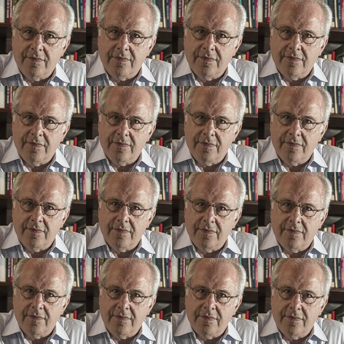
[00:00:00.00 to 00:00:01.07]

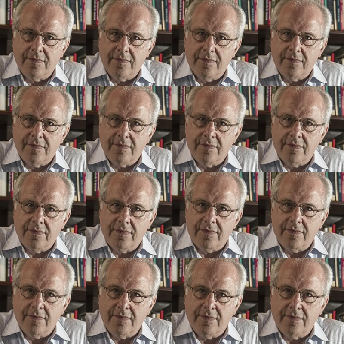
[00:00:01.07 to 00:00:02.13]

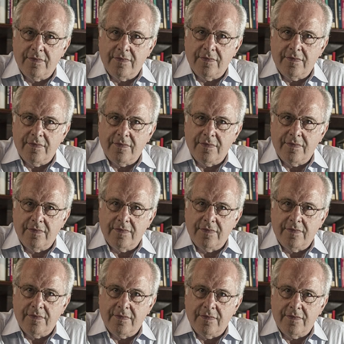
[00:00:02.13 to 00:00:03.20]

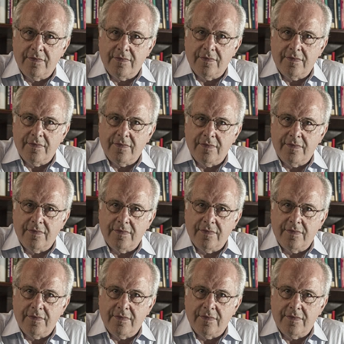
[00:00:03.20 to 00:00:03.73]
No words are spoken by the person on screen.